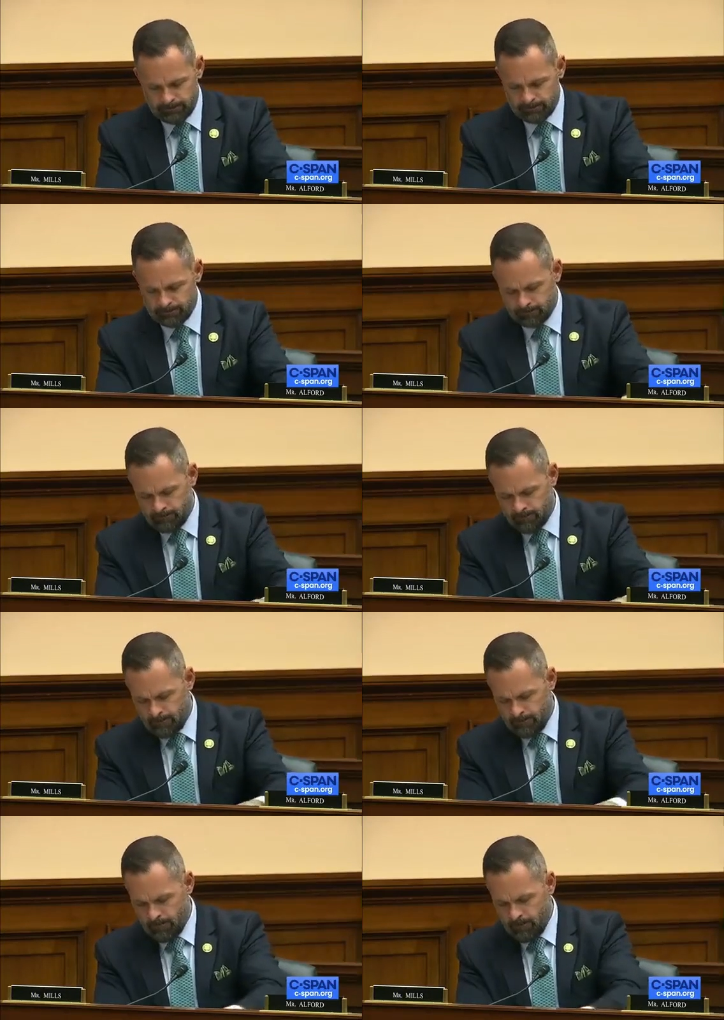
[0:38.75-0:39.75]

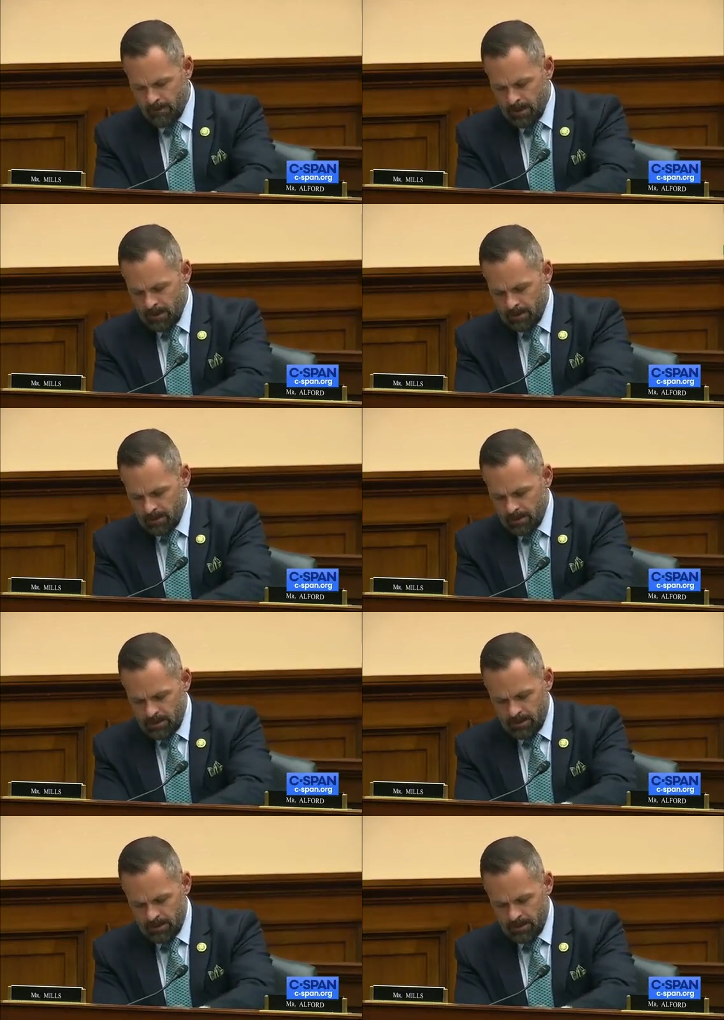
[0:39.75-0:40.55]
(no one is talking)